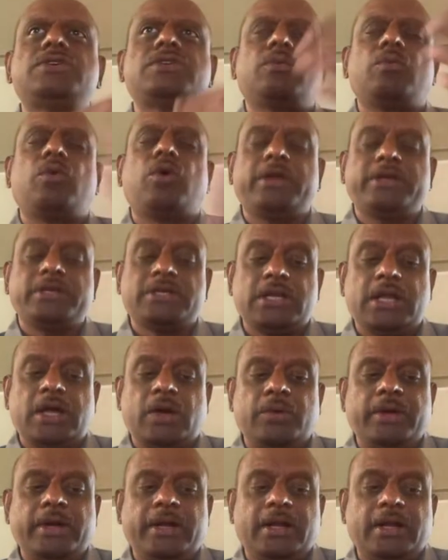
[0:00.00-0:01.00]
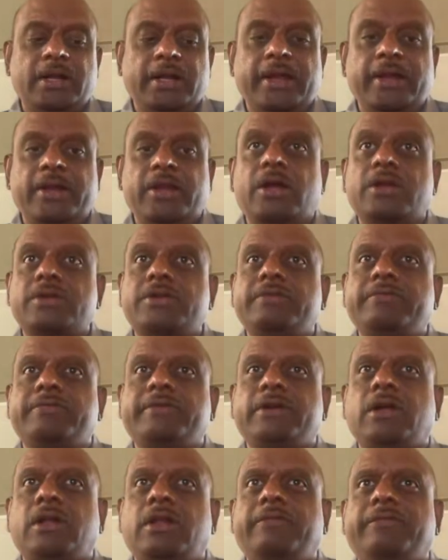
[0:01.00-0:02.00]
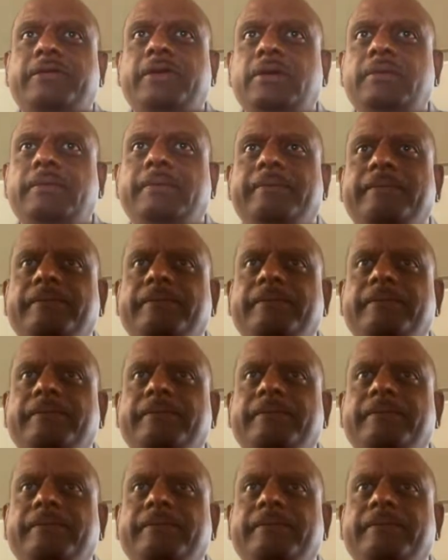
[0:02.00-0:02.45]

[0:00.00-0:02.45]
the voice loud and clear, doctor, for all of you?